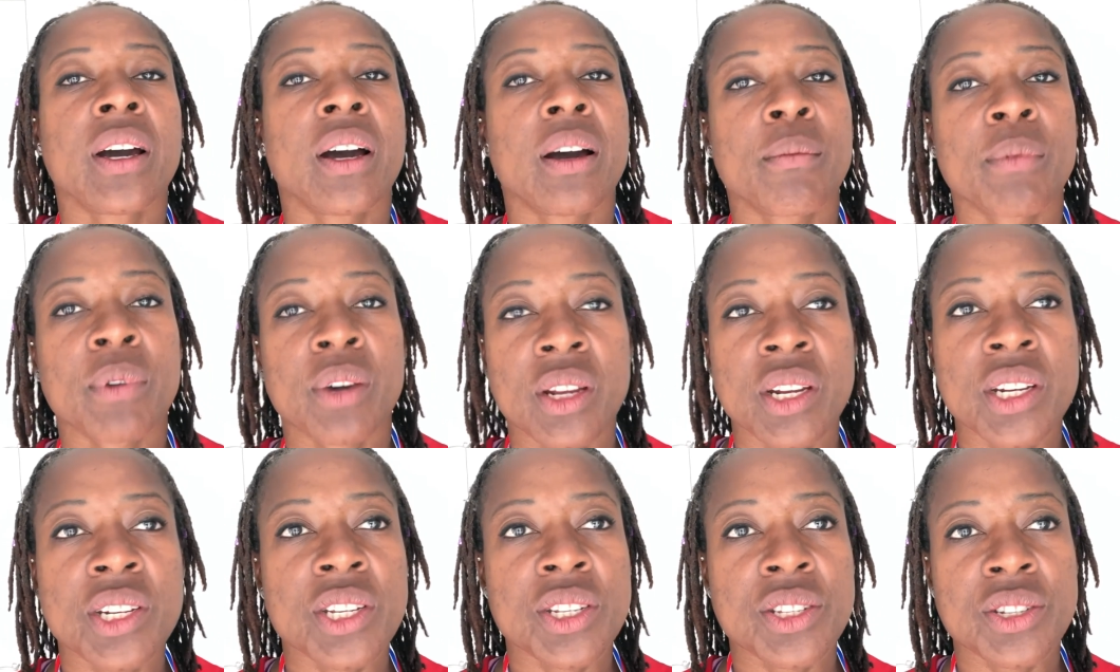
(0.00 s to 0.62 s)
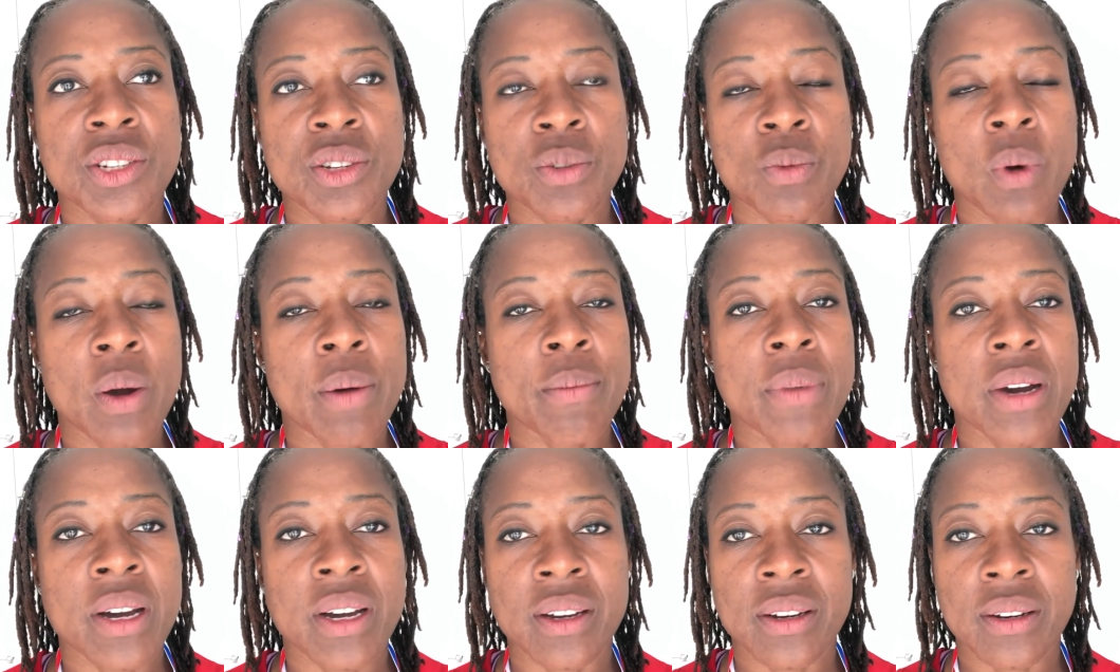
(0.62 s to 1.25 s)
I'm gonna just do
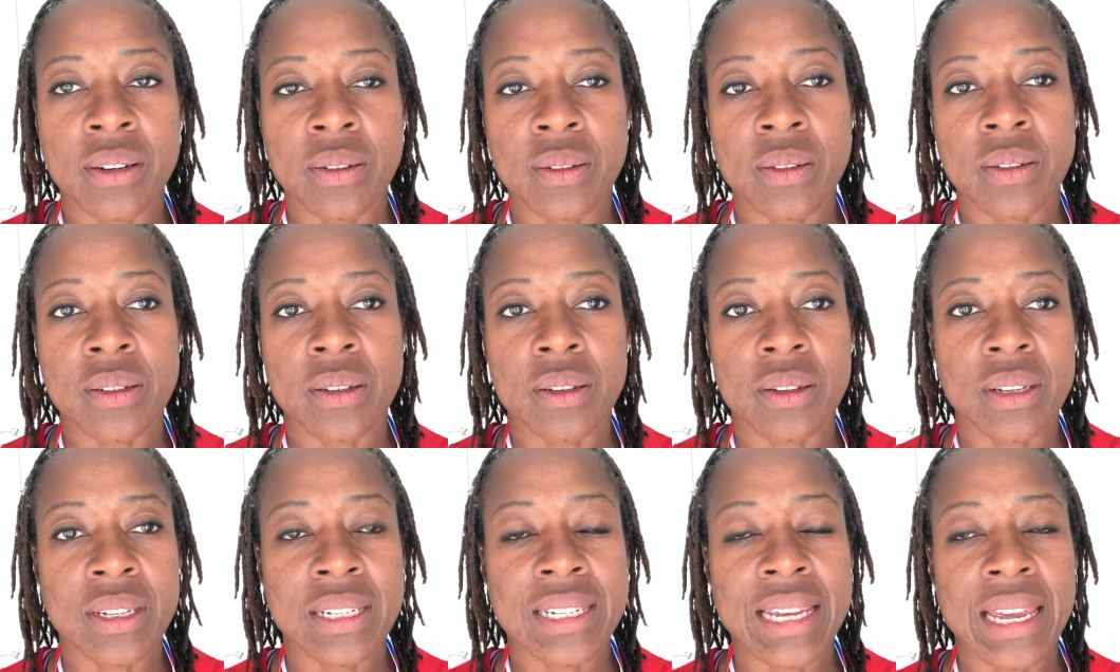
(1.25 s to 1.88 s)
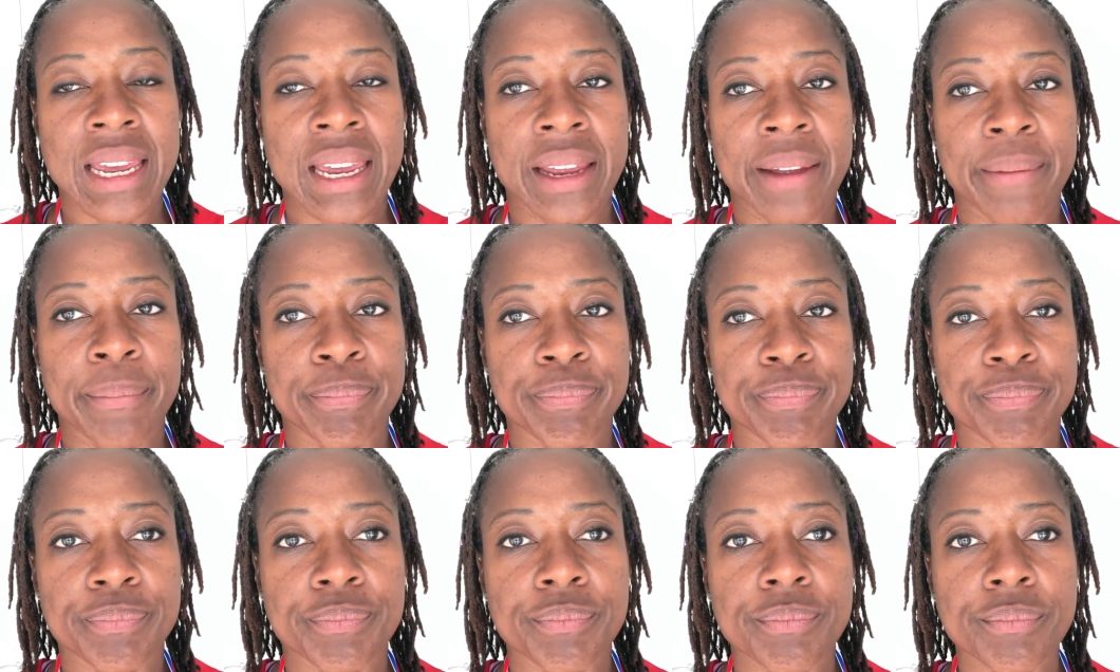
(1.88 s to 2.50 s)
1 mile a day
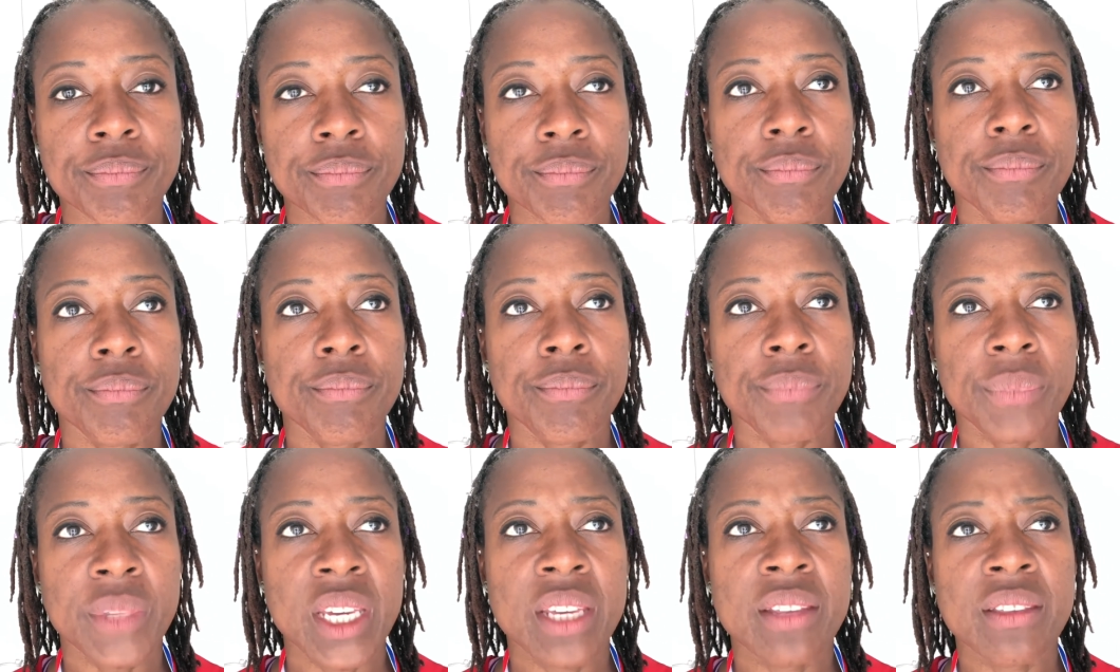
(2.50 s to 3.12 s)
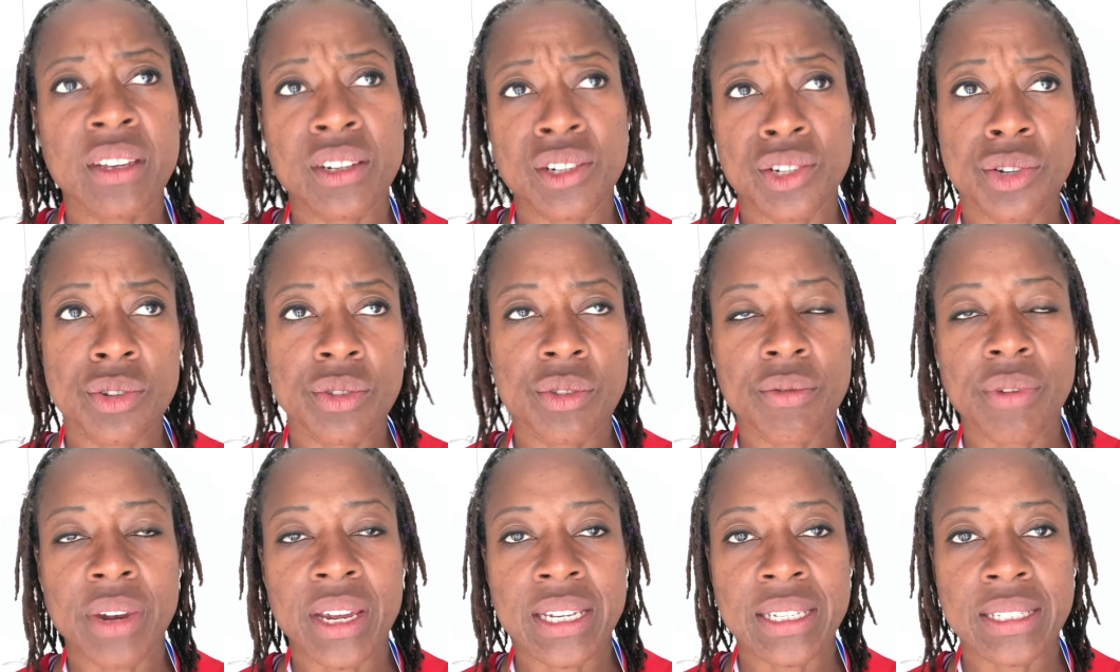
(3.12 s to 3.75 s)
and then do
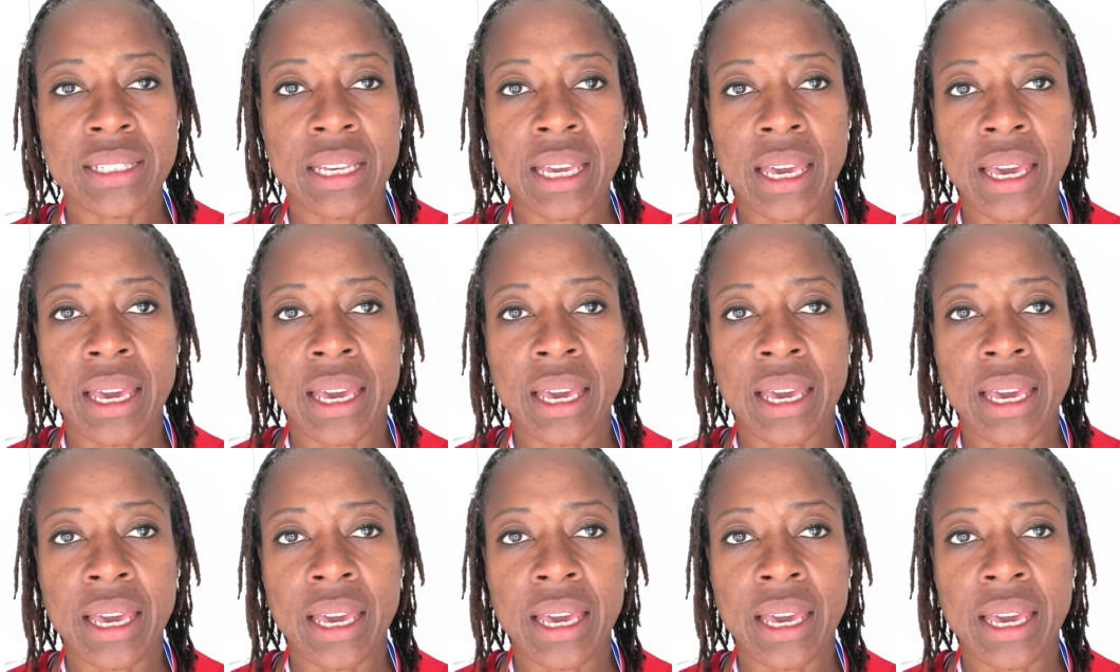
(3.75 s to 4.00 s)
the race